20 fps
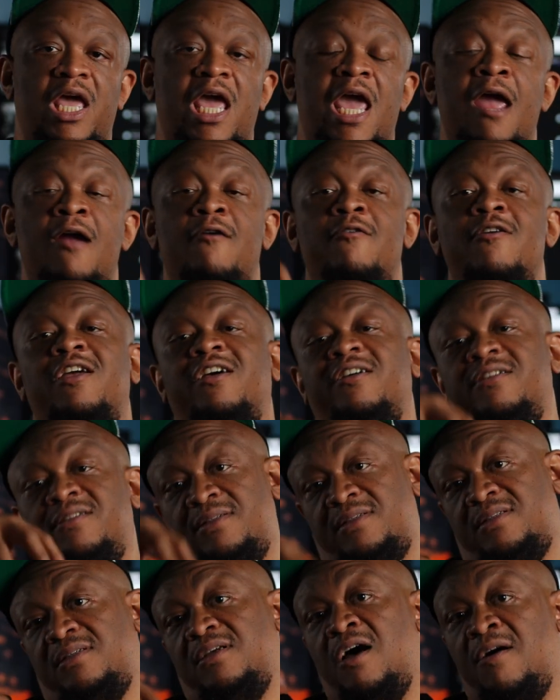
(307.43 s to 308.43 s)

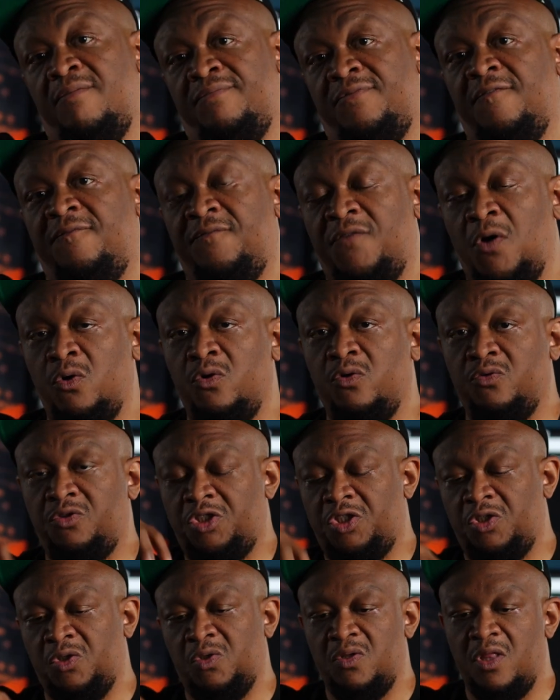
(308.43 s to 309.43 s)
areas of the photo
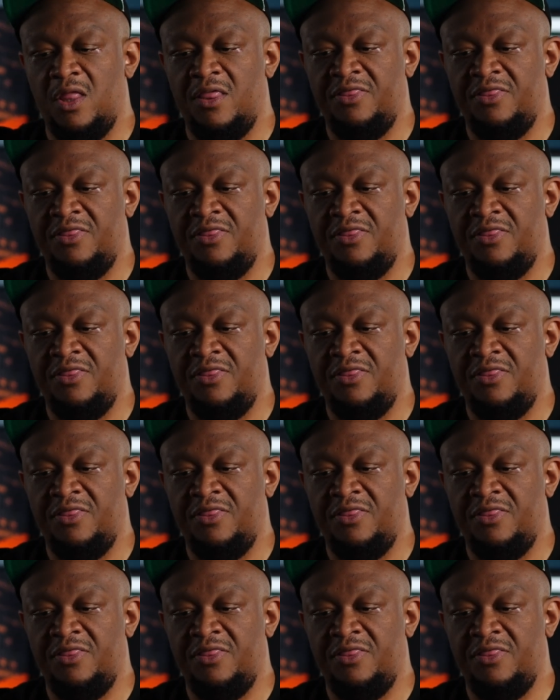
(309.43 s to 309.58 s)
shoot,